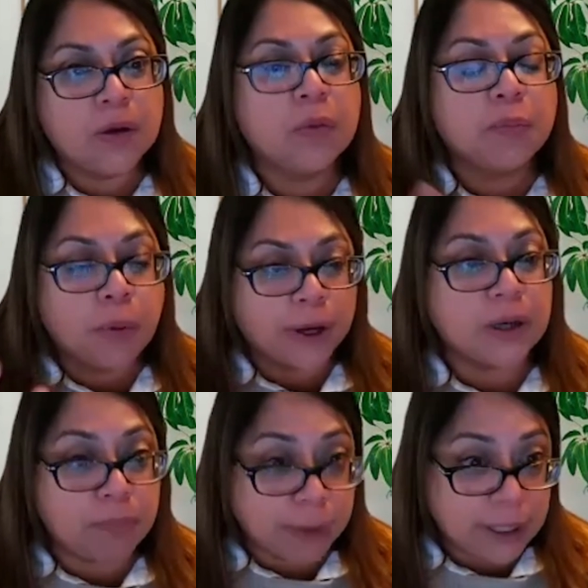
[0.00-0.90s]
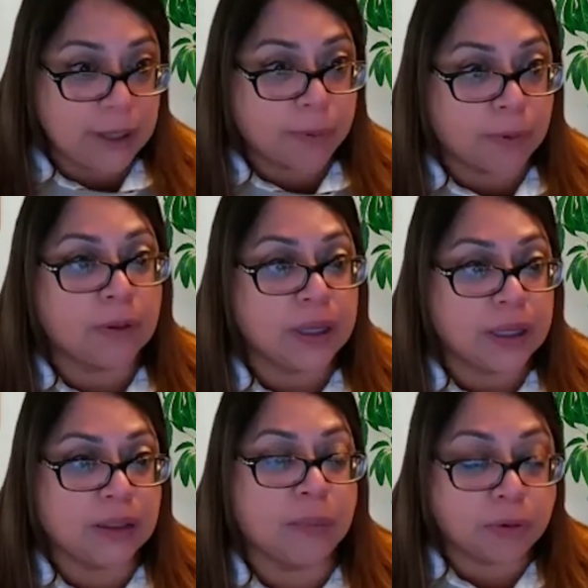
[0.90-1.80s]
point of people in
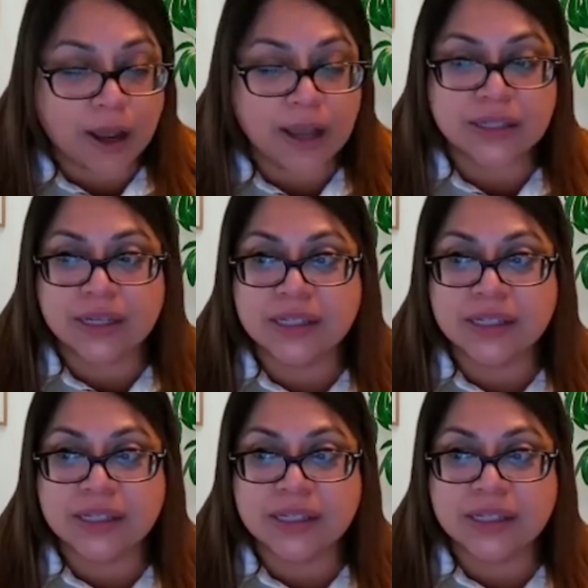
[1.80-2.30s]
the process.